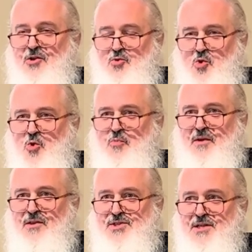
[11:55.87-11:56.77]

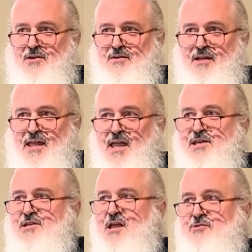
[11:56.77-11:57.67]
group in Syria, he
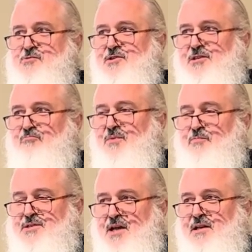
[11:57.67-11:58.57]
has an interest in
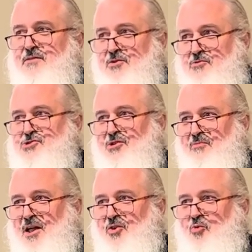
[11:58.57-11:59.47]
protecting the Christian
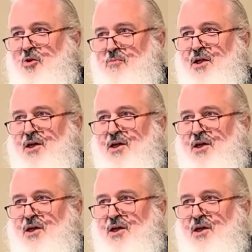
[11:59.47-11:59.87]
minority